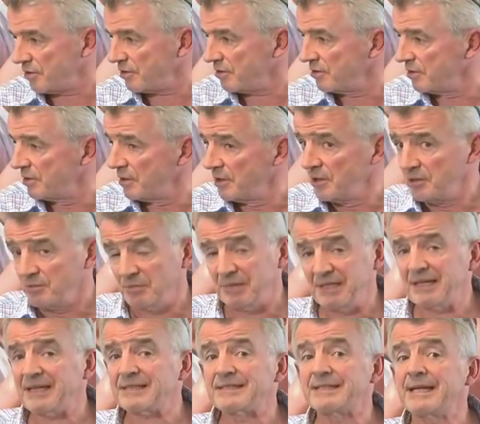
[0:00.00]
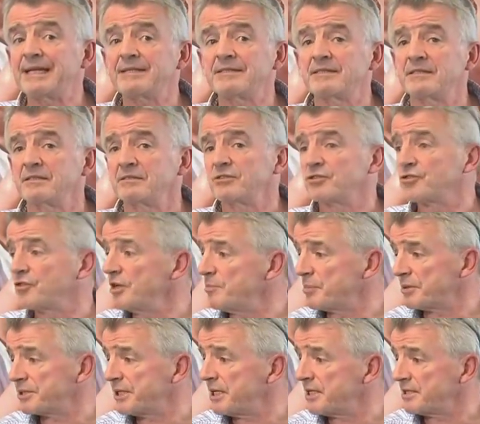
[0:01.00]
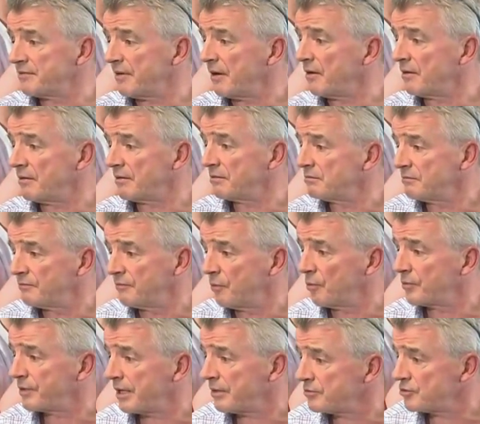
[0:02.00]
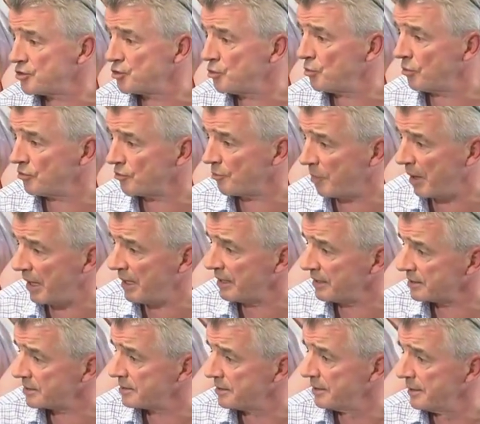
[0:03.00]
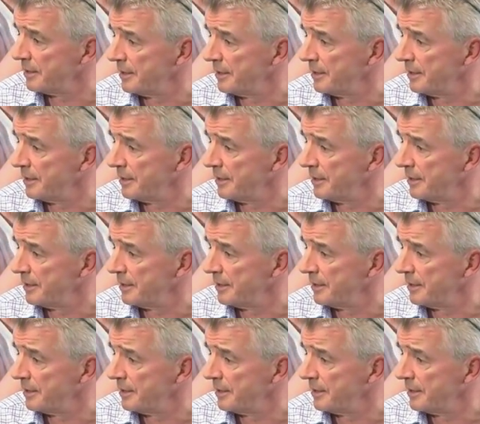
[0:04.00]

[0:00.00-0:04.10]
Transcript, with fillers: I mean, that's less than 3% of our 4,200 pilots.